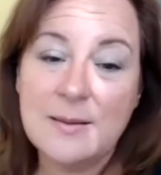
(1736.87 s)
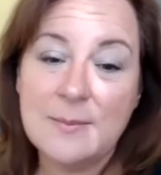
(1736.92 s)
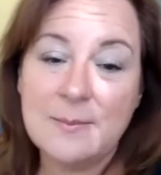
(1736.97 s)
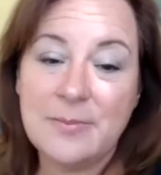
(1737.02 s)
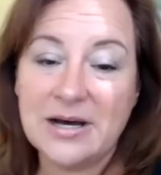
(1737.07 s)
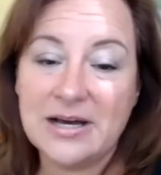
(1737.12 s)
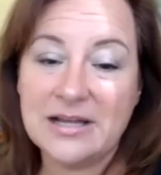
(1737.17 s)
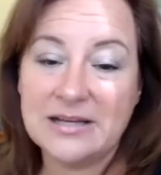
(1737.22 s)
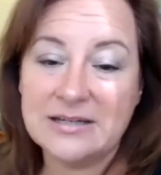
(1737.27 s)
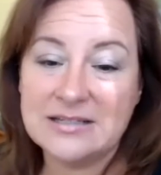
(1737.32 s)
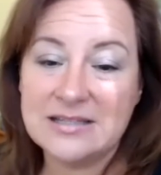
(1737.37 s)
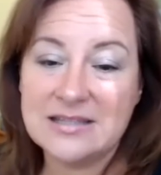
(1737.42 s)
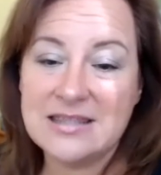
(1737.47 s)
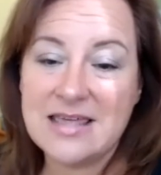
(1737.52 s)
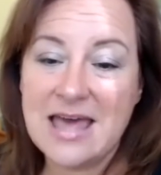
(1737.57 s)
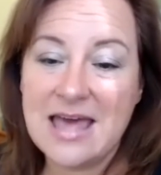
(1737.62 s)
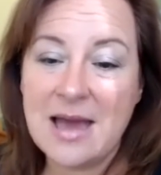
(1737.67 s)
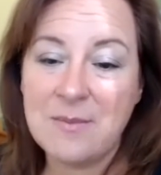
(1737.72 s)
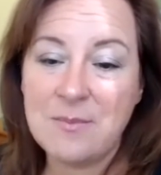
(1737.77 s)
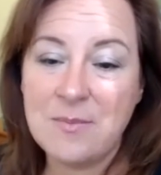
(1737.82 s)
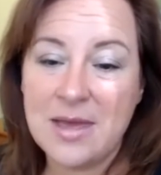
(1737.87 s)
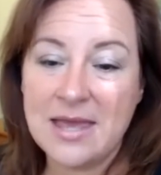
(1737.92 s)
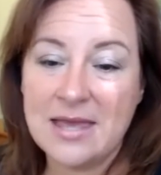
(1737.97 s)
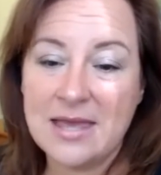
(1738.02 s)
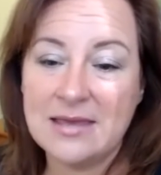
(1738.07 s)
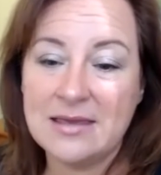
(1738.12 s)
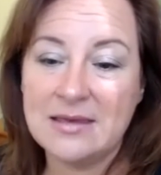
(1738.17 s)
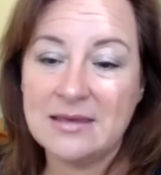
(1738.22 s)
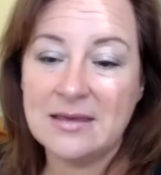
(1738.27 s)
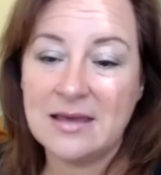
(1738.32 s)
but that
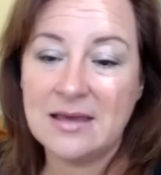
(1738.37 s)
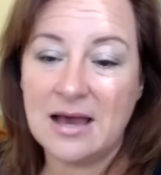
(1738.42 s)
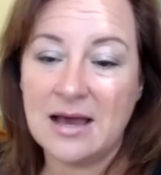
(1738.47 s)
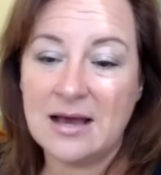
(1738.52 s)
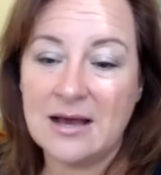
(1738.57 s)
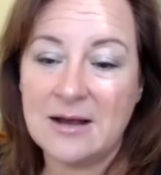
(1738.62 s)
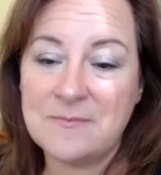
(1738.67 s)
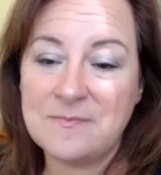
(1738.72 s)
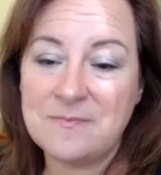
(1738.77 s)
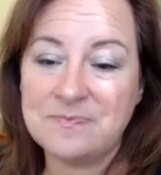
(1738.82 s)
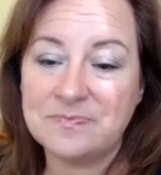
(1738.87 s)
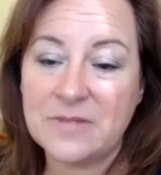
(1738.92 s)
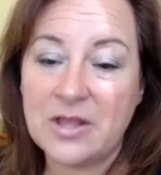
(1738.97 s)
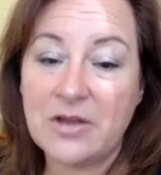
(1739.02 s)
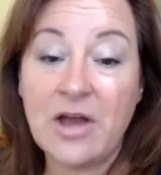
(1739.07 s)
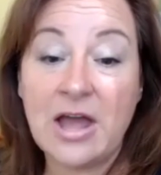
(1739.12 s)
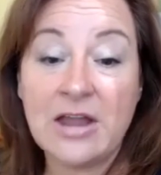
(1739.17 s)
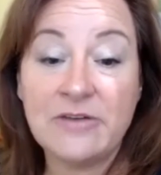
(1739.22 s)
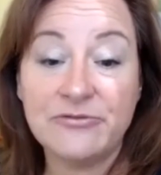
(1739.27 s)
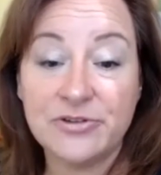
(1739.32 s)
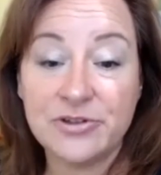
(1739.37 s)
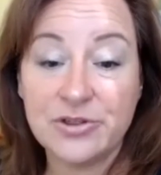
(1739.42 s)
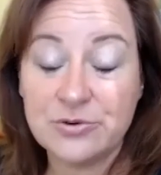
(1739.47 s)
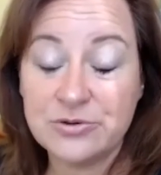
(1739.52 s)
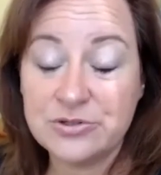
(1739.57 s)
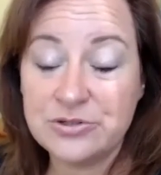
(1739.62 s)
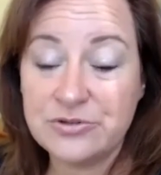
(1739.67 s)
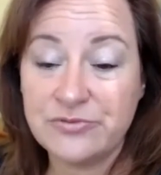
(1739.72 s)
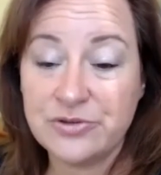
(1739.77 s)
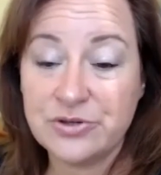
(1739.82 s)
may, and for
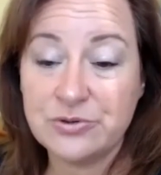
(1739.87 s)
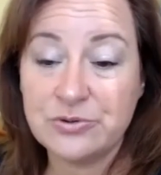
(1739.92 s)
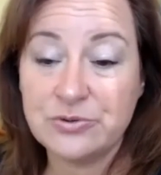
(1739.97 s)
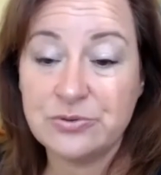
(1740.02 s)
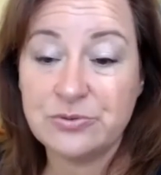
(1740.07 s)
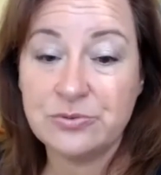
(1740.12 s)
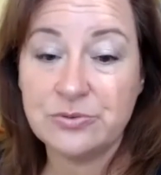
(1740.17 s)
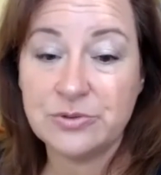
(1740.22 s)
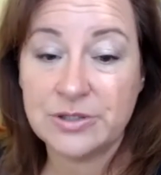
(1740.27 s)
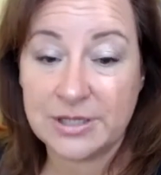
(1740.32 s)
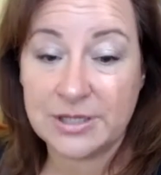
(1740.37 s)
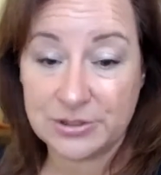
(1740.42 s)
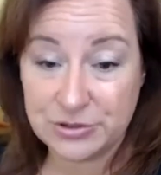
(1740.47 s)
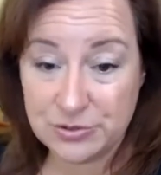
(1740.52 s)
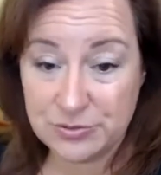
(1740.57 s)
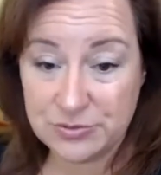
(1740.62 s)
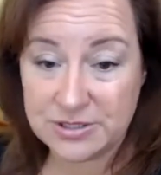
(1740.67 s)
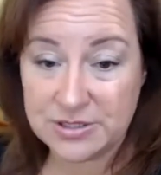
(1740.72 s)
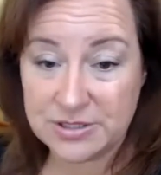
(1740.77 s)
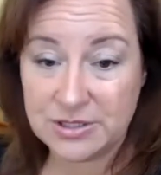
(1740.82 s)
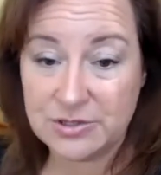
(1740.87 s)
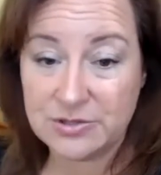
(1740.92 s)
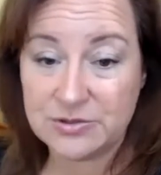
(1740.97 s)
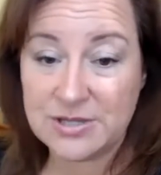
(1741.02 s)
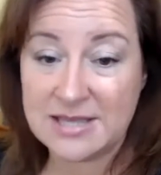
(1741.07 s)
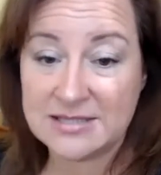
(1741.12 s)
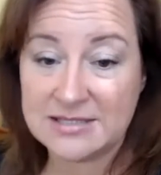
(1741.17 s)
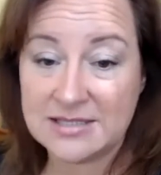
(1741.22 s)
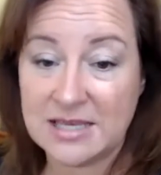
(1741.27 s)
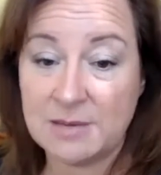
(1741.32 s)
those of you like Susan who's
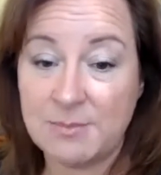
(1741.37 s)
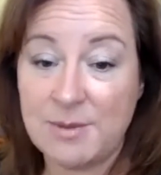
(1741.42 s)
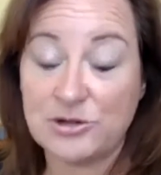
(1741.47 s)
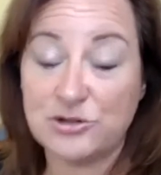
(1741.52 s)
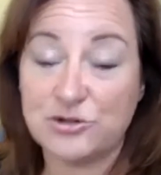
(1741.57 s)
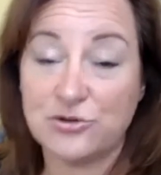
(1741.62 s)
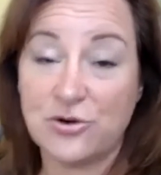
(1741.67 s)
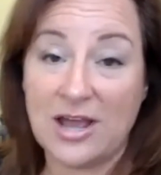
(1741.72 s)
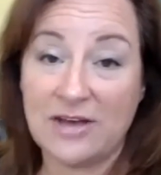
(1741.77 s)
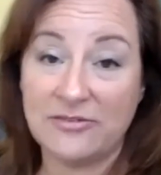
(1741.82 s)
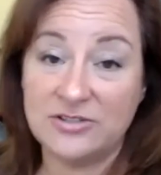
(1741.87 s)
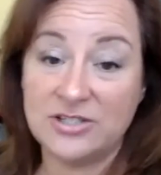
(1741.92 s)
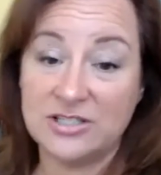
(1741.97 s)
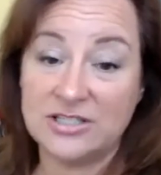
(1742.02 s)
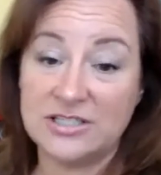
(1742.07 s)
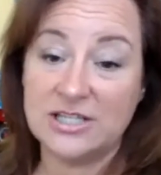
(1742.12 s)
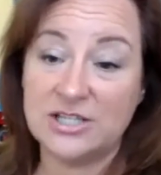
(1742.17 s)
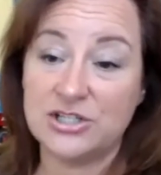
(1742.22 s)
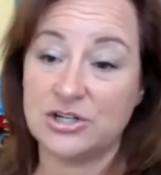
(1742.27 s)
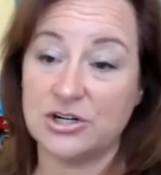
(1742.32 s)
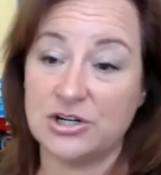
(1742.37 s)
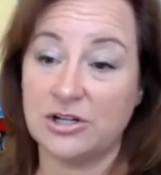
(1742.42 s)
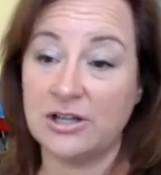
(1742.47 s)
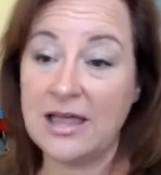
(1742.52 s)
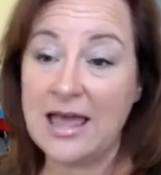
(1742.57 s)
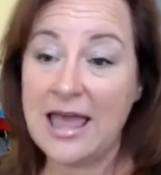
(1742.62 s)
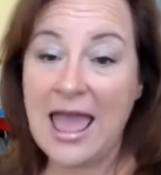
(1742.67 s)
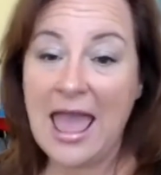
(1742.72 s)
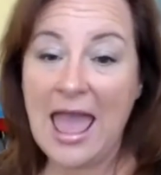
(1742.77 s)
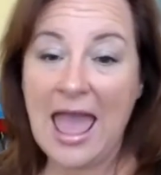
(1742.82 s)
asking about draft to digital,
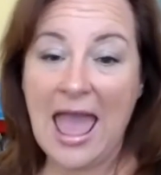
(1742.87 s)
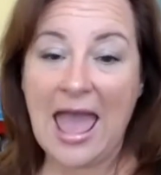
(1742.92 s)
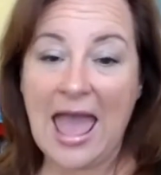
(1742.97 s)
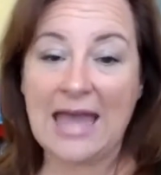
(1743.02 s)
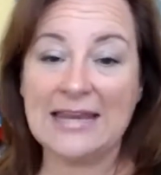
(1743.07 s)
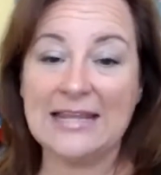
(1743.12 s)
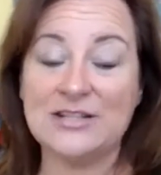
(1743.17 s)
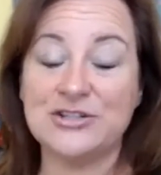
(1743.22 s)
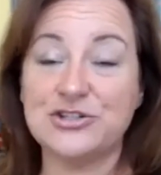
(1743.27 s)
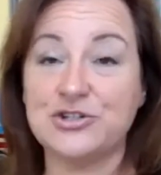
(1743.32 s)
and it's